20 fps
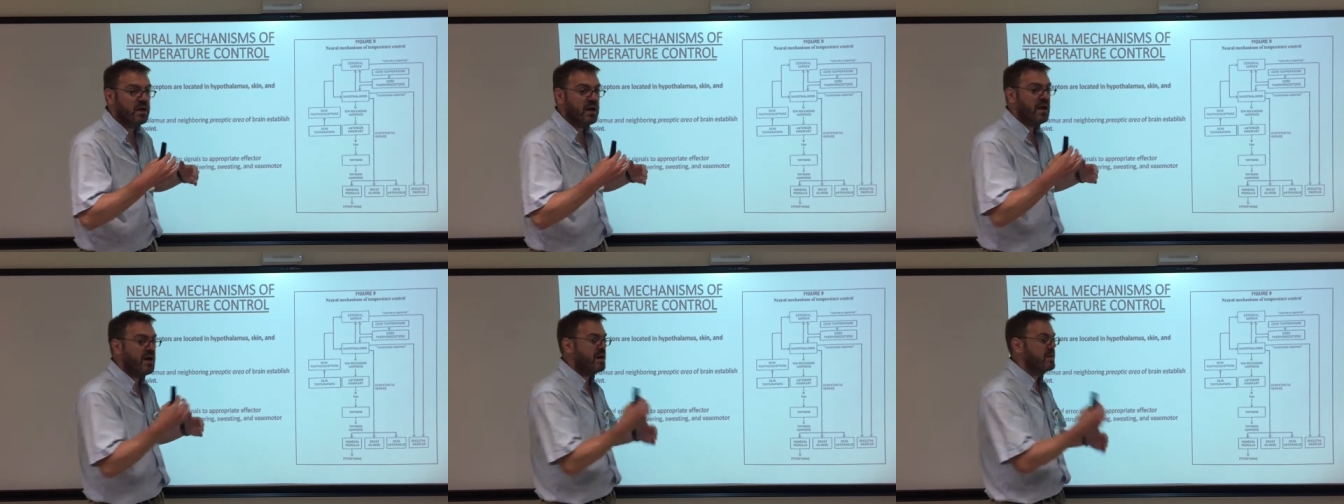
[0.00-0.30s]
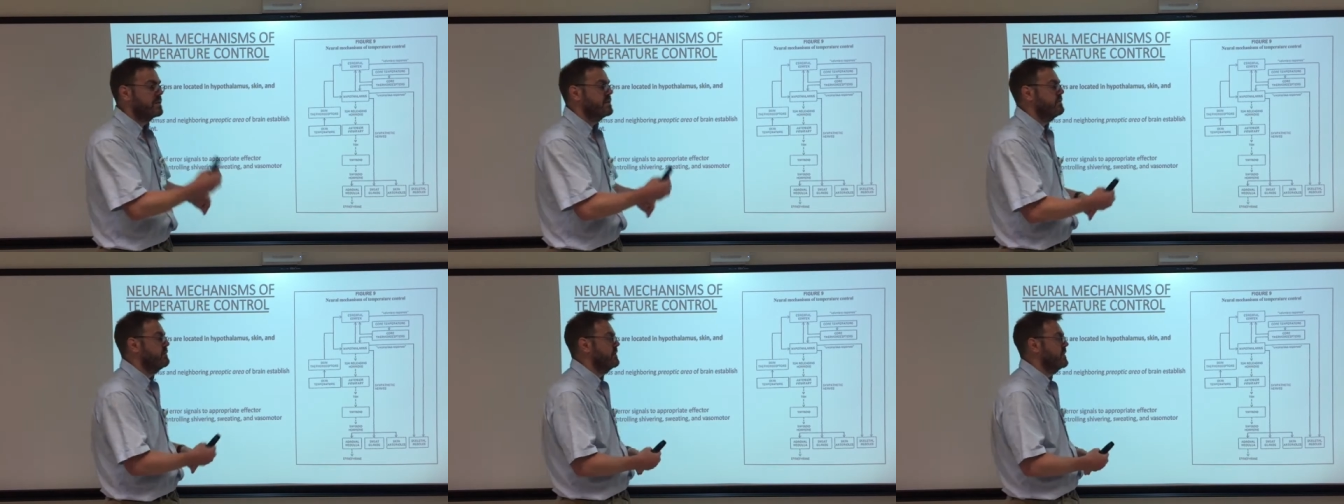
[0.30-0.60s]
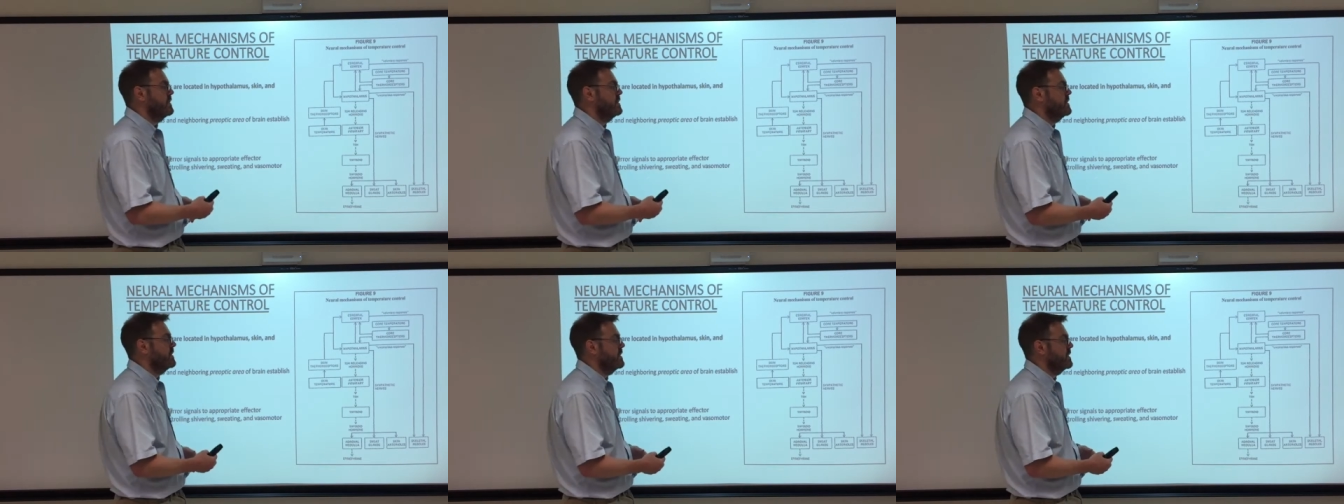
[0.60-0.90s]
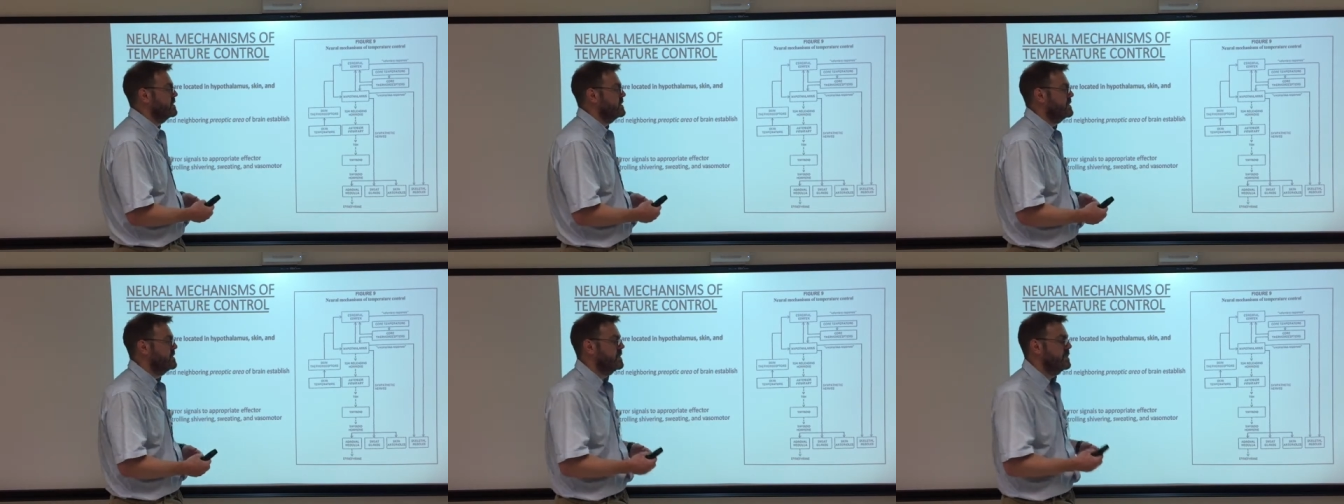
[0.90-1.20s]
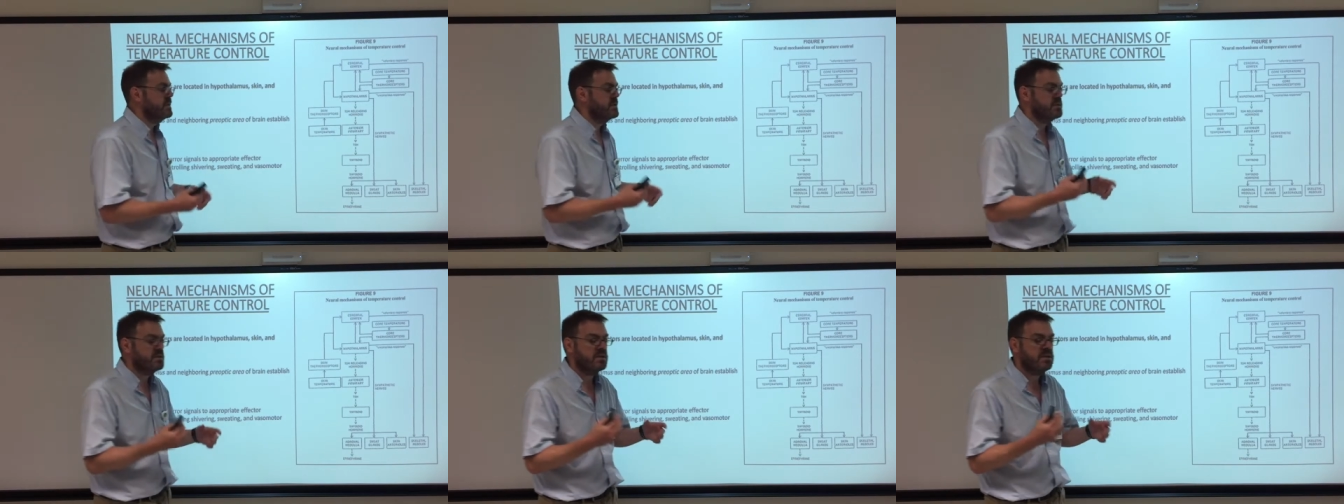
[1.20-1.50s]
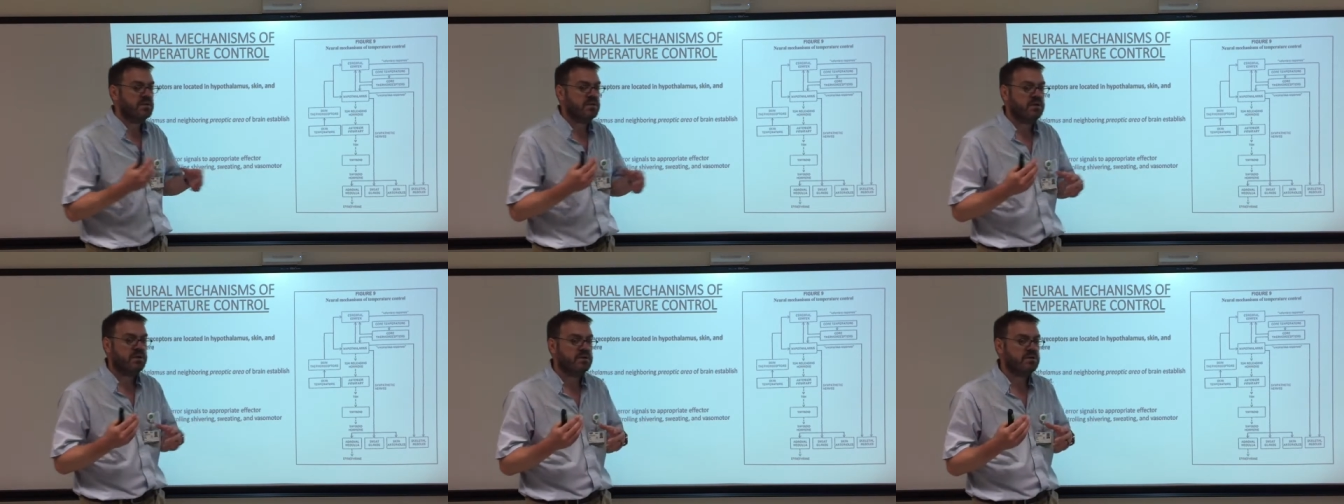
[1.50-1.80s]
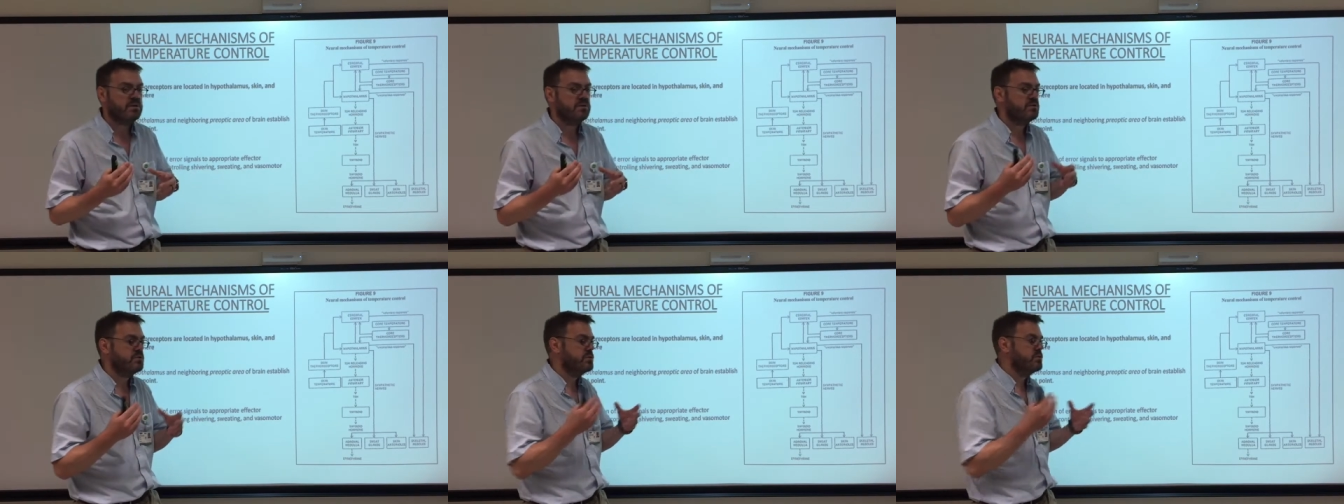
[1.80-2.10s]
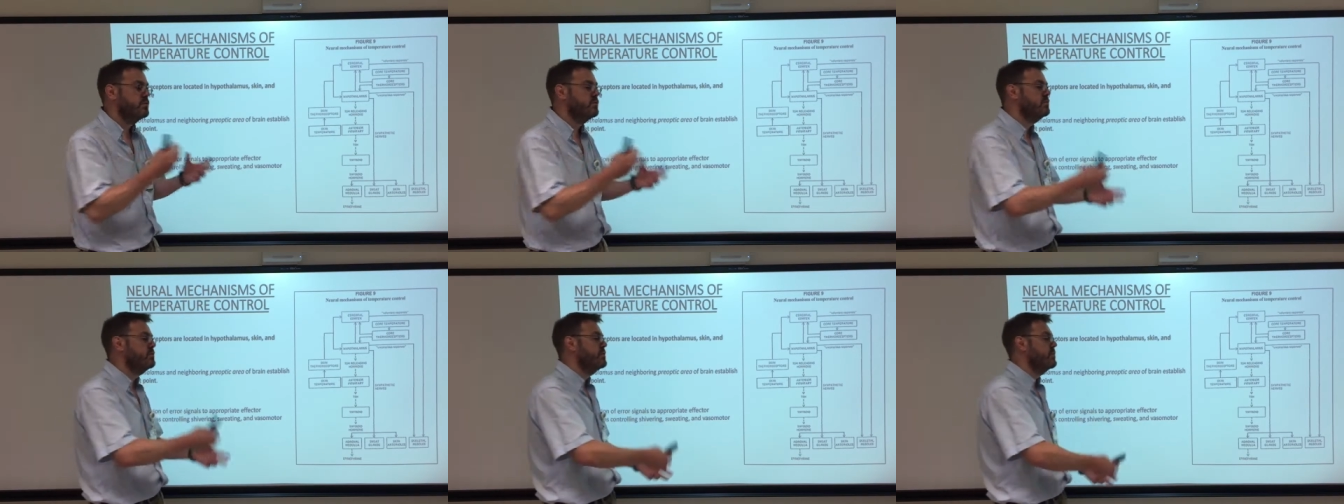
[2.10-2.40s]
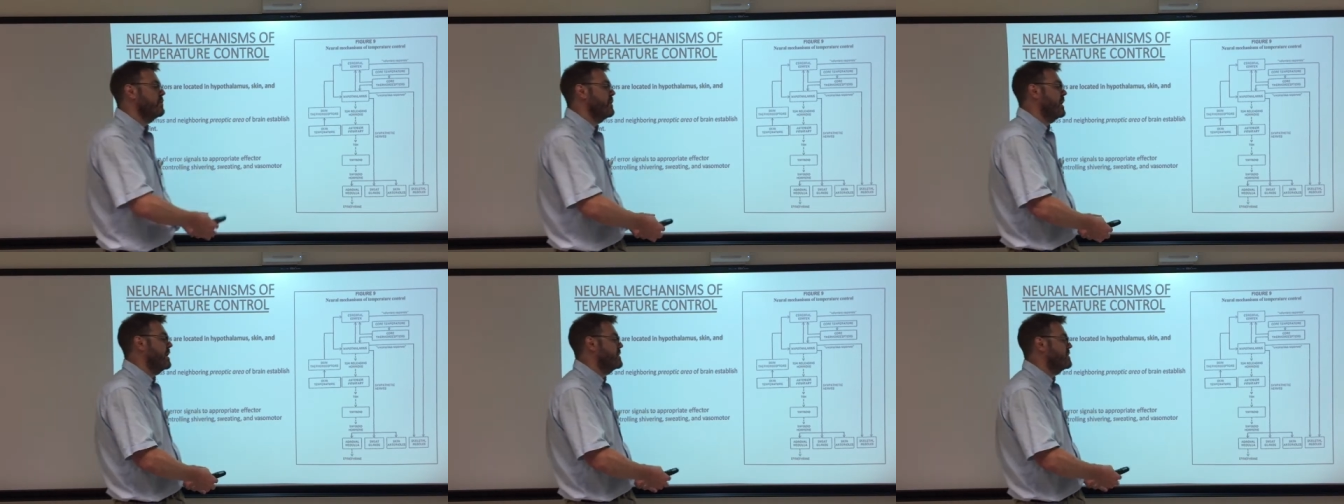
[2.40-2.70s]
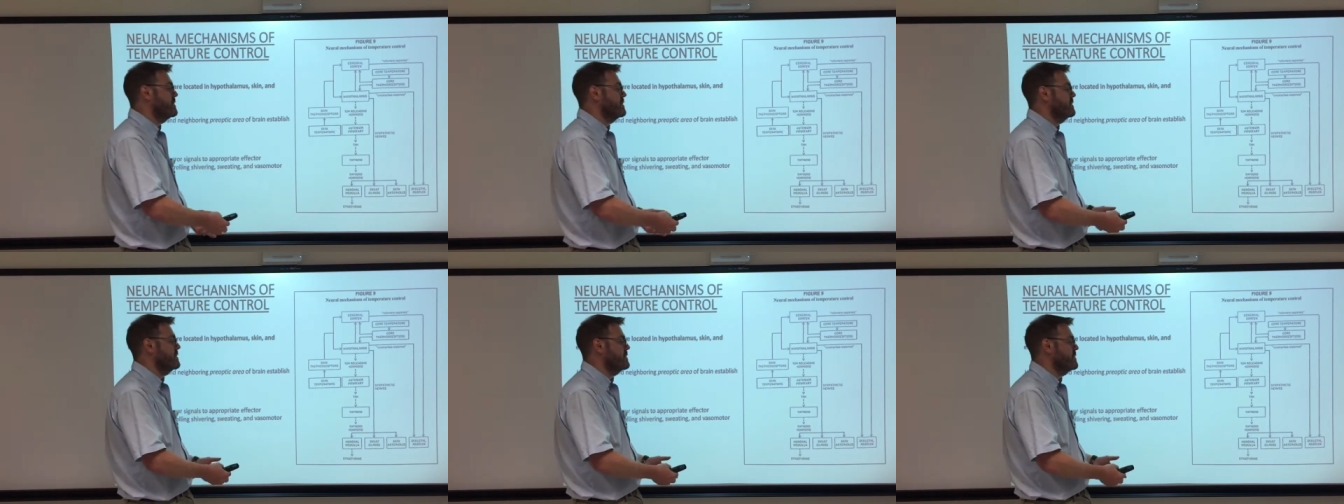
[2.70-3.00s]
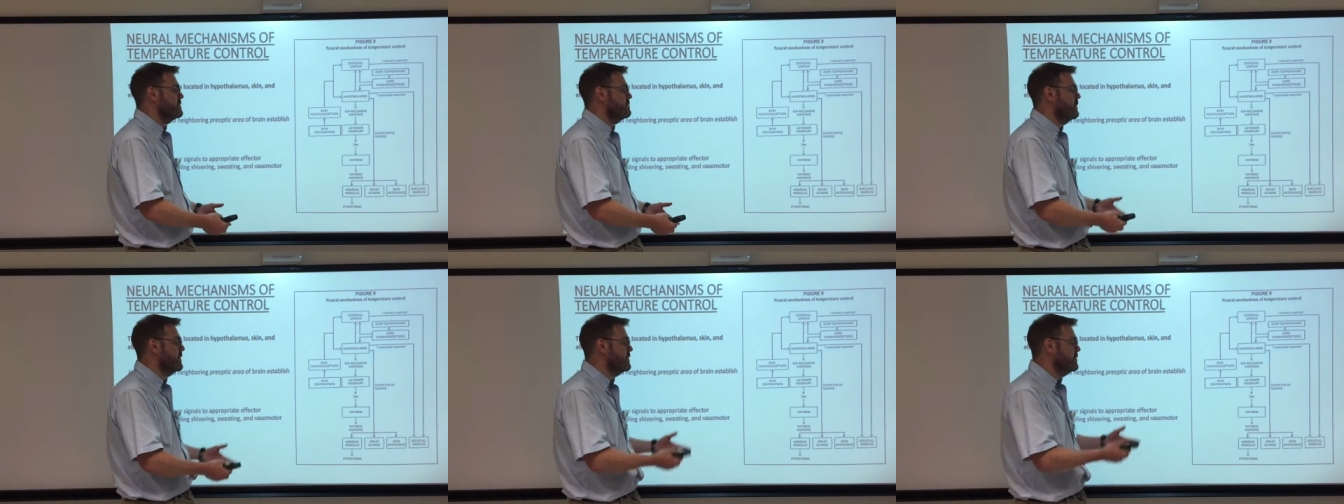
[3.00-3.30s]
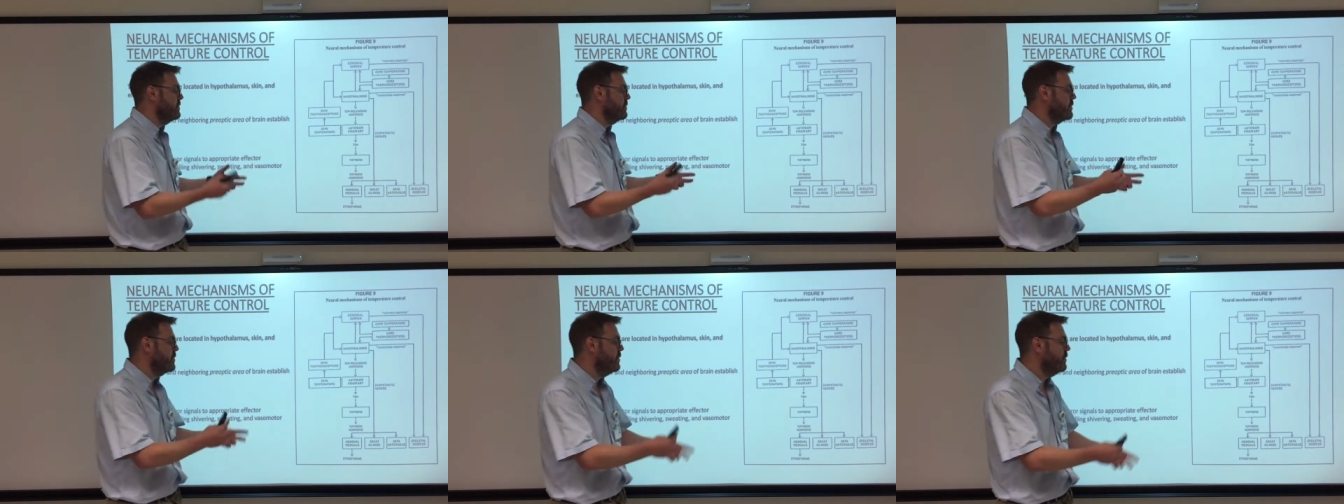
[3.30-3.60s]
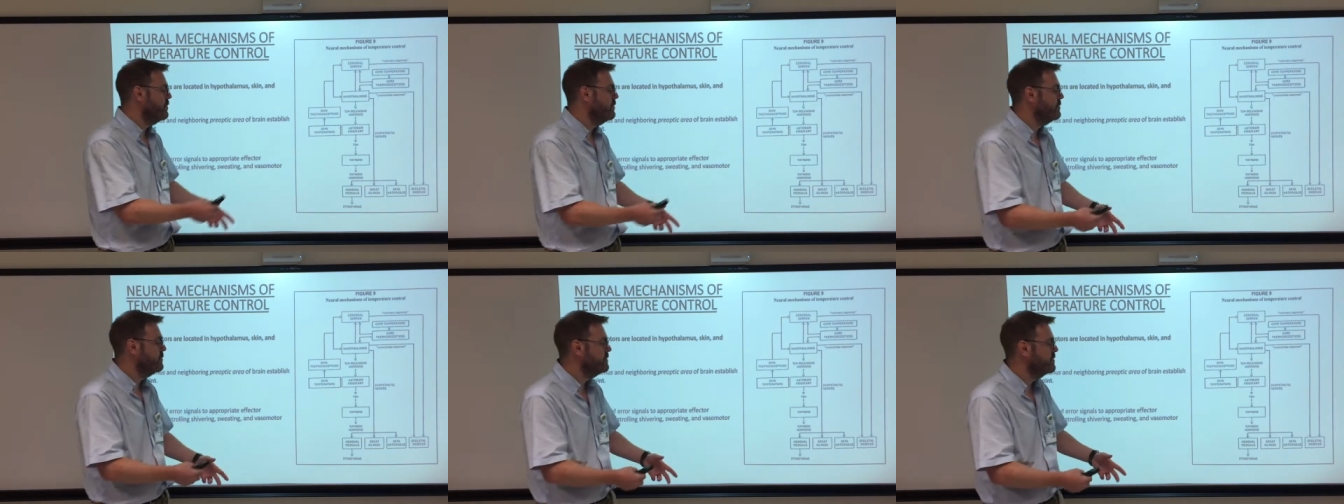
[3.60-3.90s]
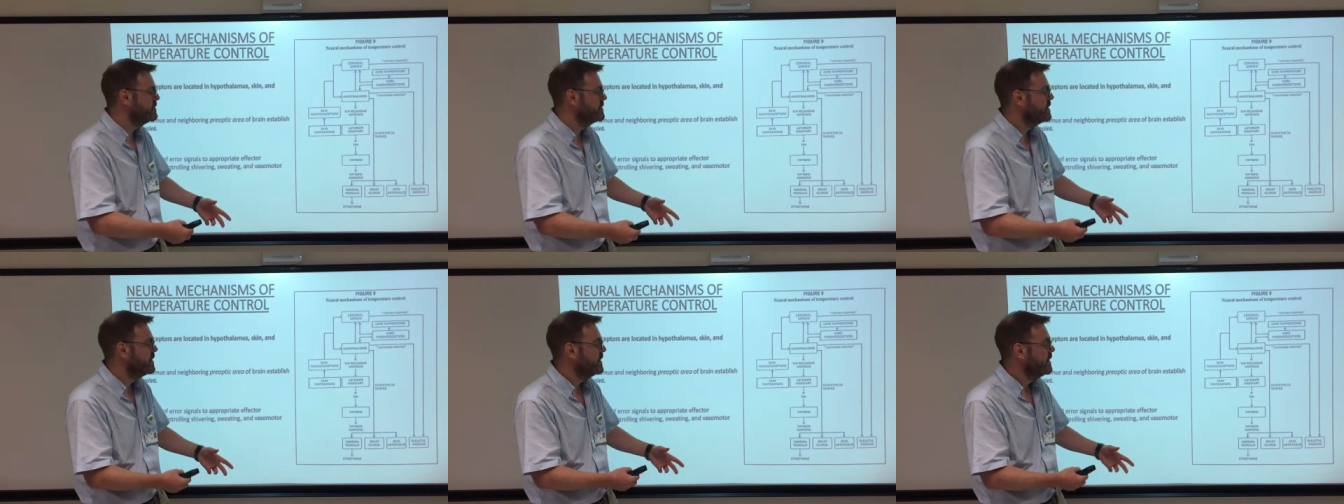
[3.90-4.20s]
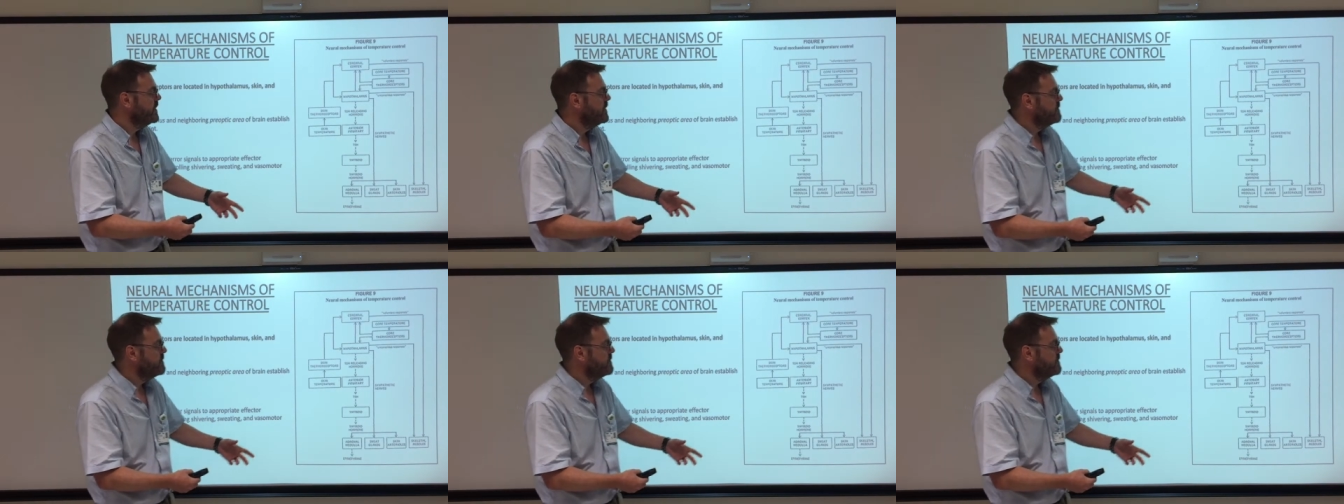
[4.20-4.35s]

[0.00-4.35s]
activate things. And it's in two directions. When you're cold,